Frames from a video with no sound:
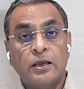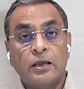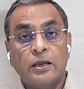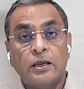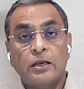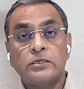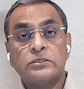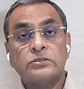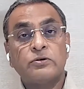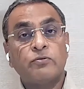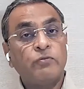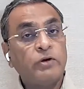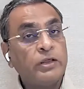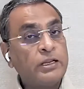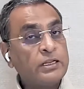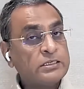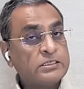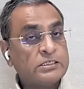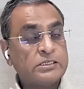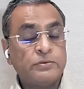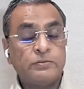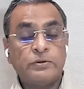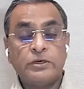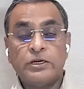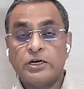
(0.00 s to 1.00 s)
It's a very
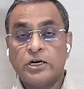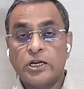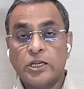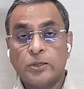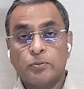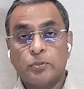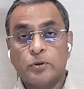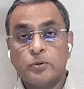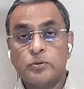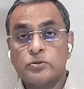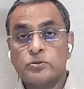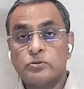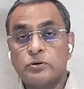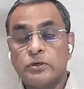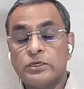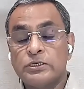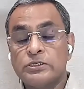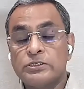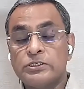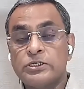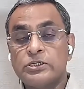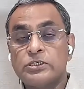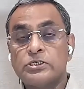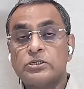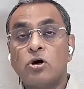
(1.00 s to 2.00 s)
severe type of
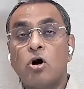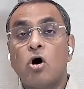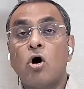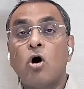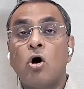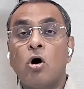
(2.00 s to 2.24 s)
psoriasis.